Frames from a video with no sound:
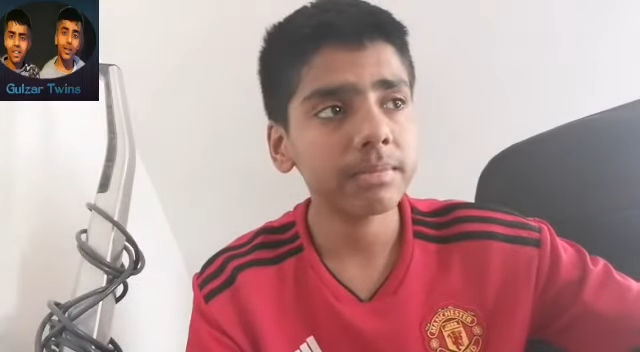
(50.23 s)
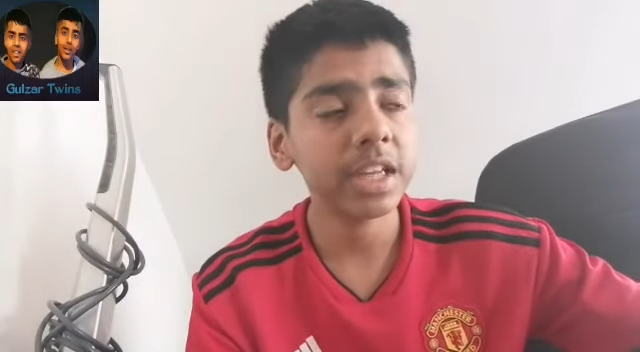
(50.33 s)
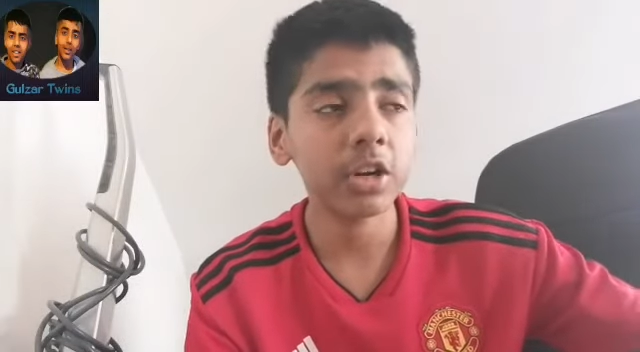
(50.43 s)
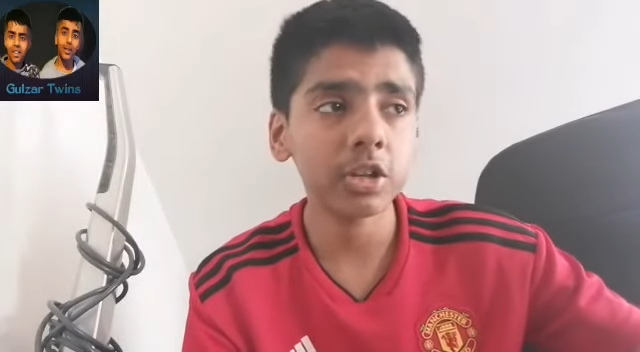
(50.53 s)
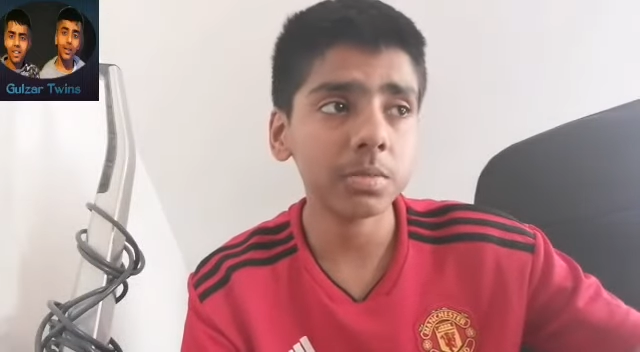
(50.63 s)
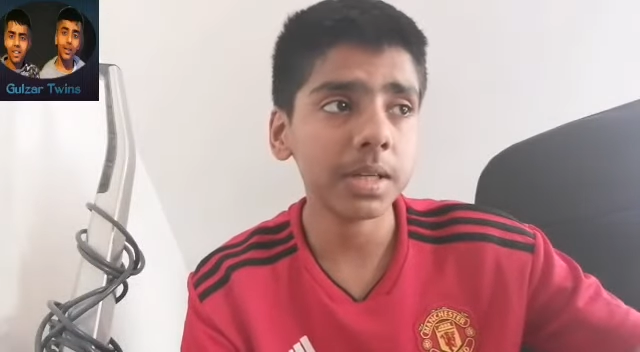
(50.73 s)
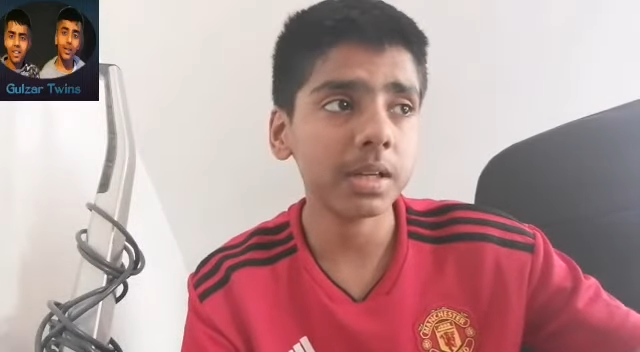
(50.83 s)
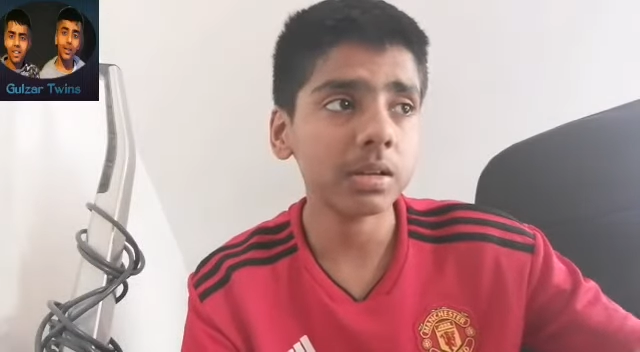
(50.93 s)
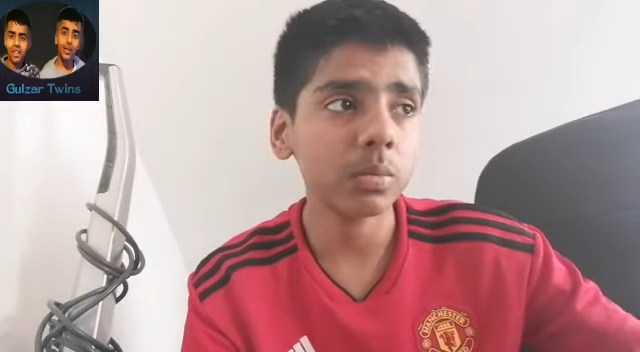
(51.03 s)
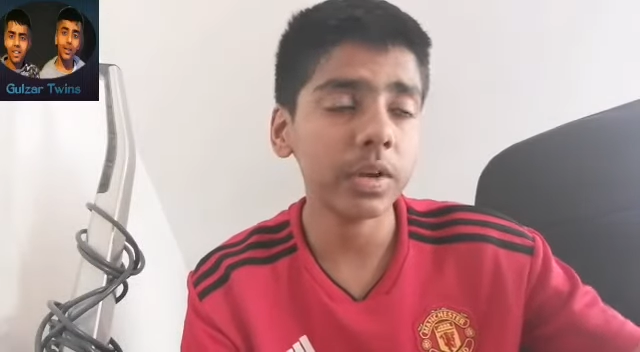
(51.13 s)
He hurts
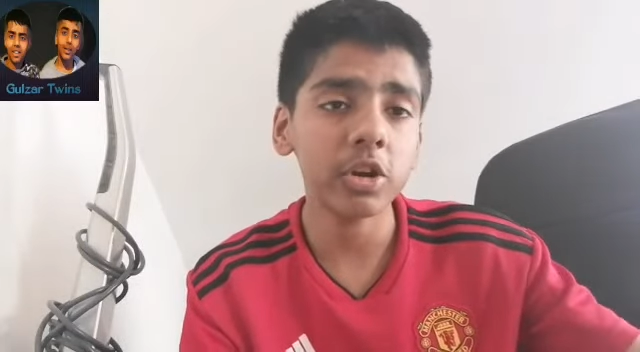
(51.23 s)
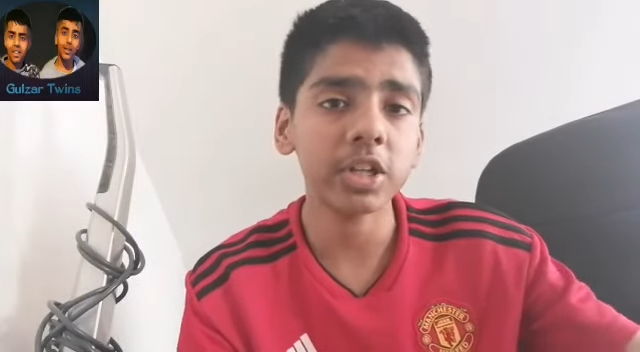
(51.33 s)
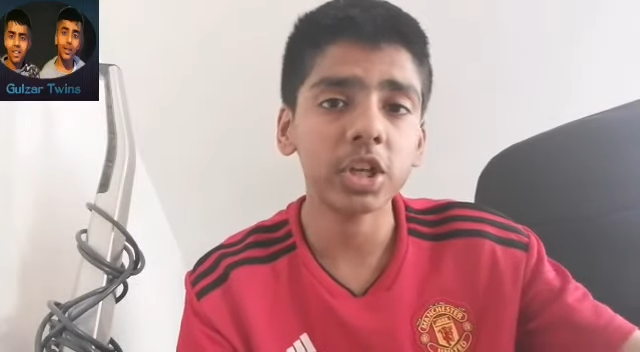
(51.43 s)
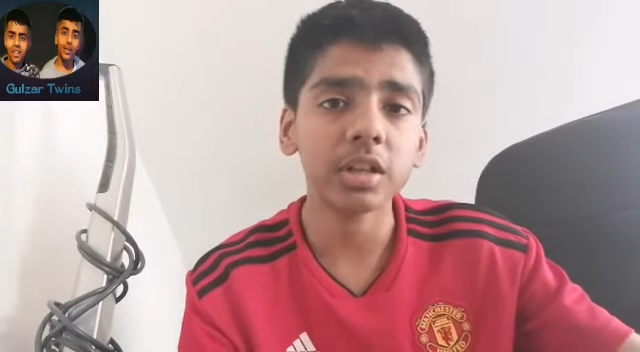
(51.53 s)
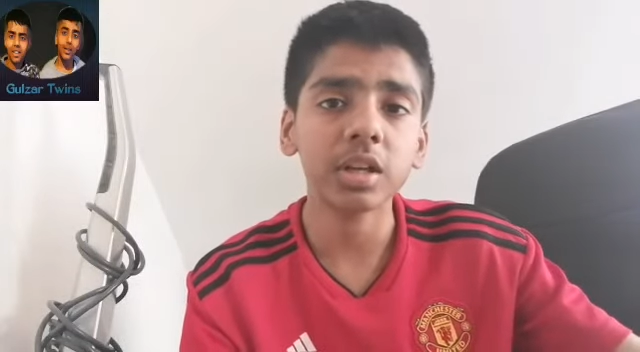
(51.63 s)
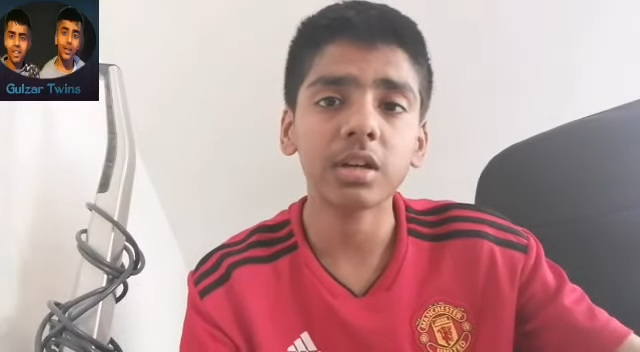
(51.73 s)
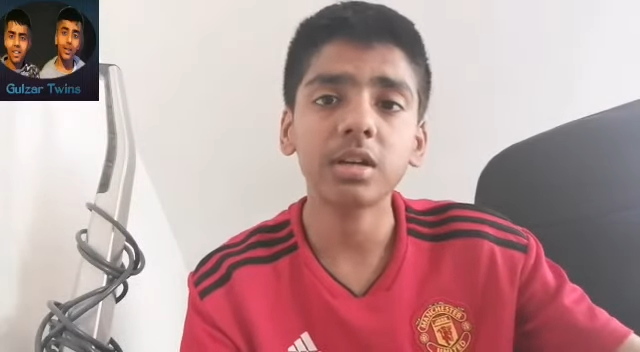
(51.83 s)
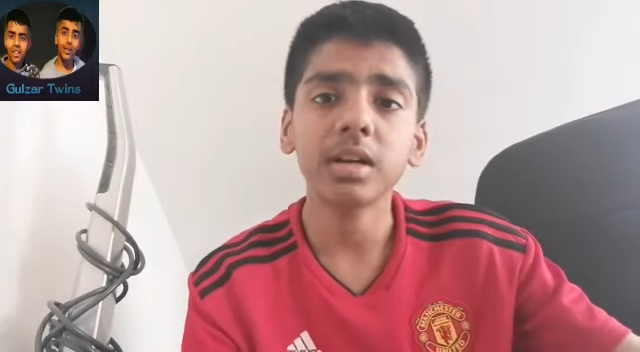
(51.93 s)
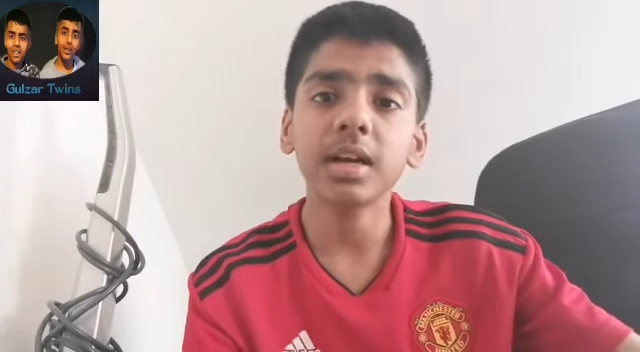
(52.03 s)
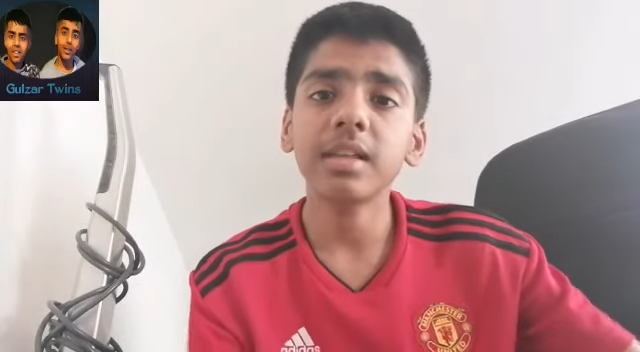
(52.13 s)
me. We hurt each other.
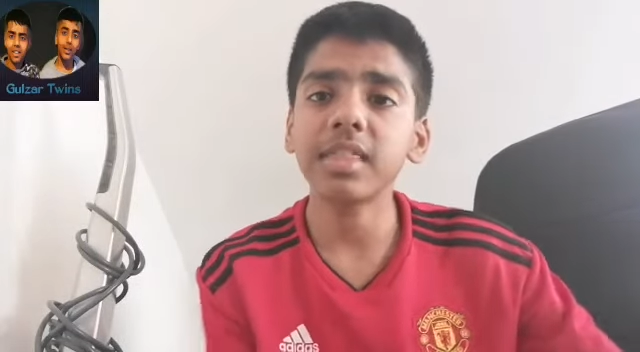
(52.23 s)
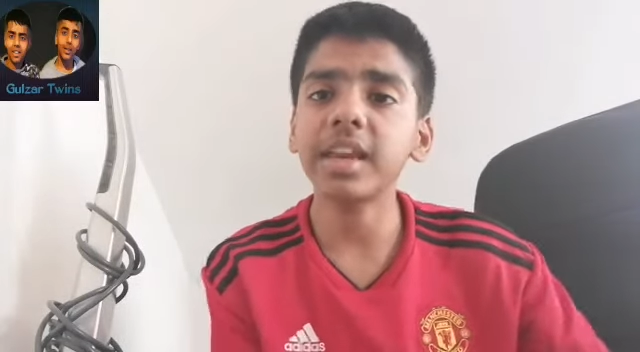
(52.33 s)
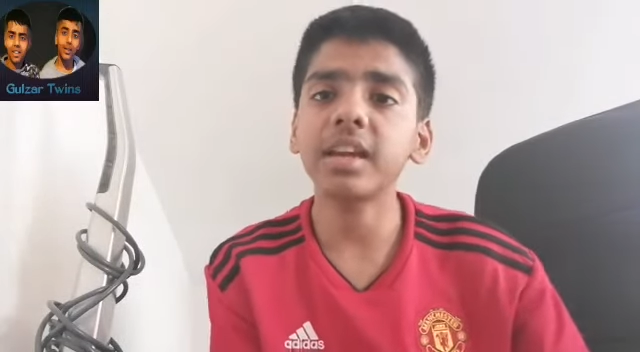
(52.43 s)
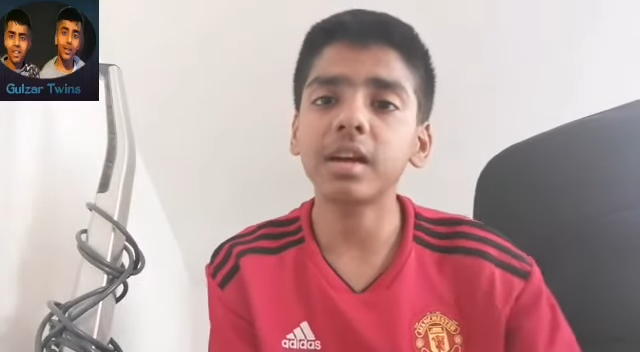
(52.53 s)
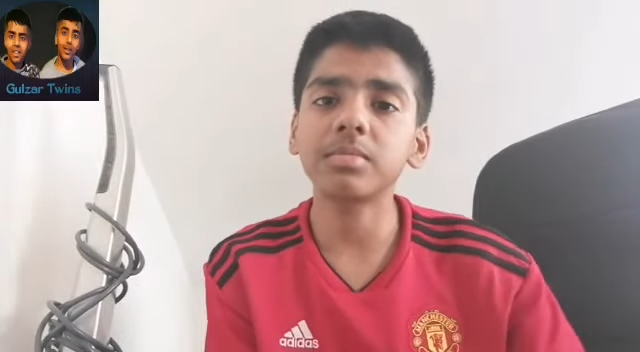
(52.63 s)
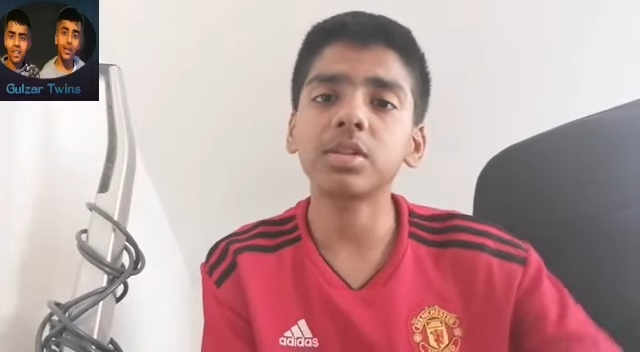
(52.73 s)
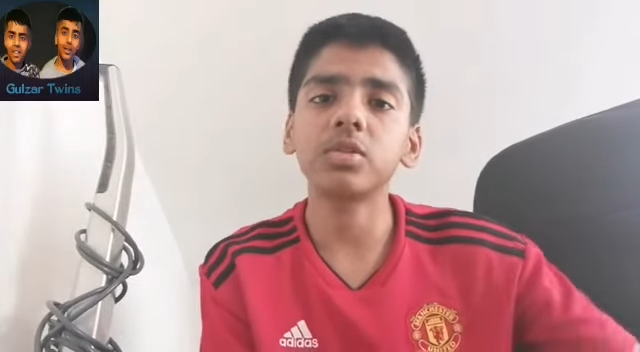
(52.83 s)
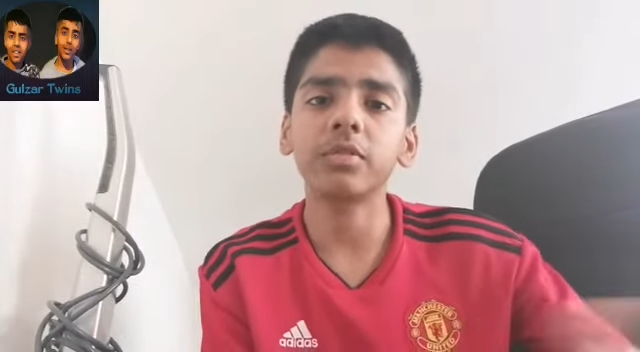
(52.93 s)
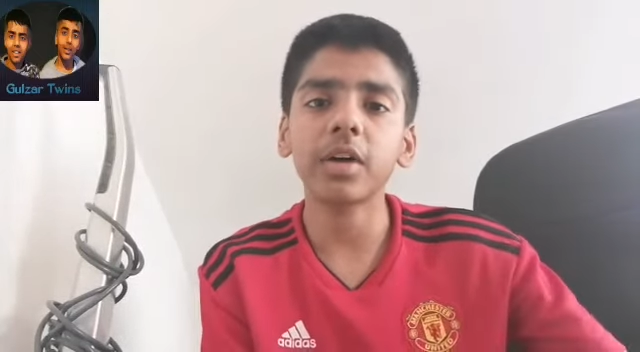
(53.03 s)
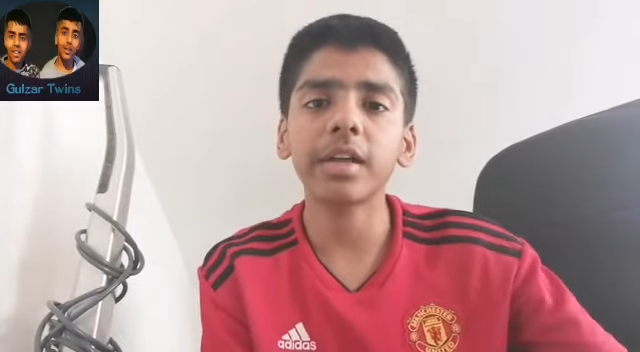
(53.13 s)
Then he comes
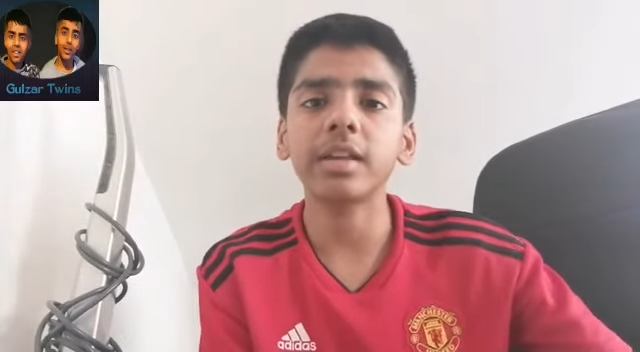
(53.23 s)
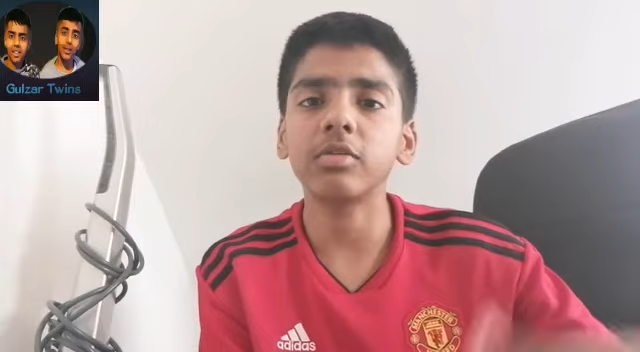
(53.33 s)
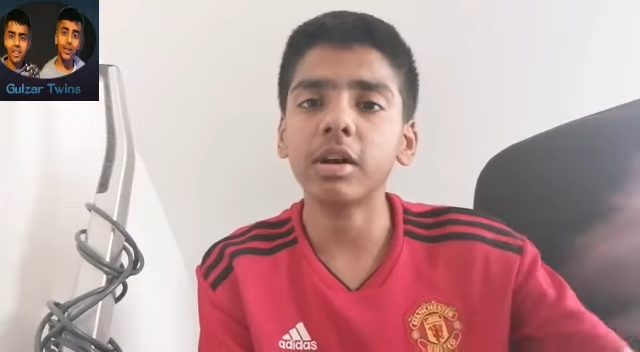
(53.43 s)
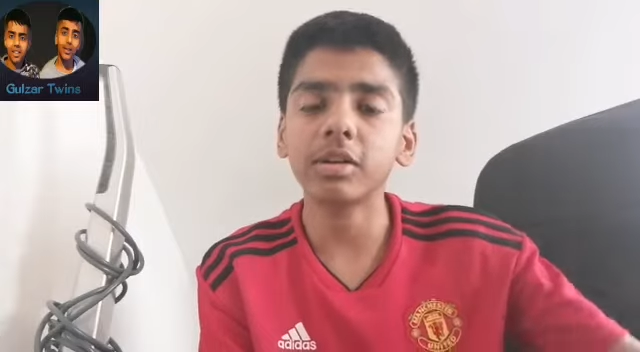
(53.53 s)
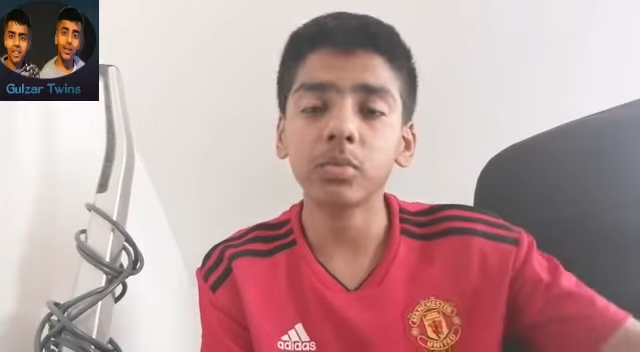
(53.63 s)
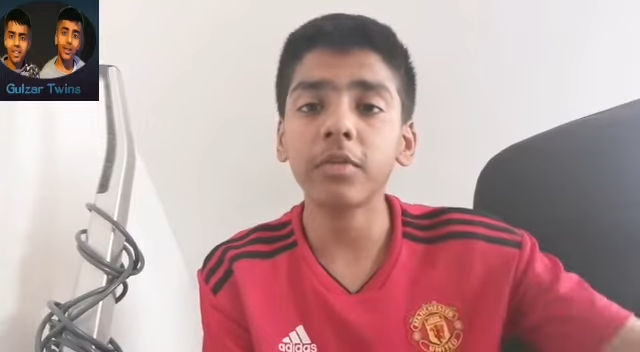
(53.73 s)
into a fight, then grinding.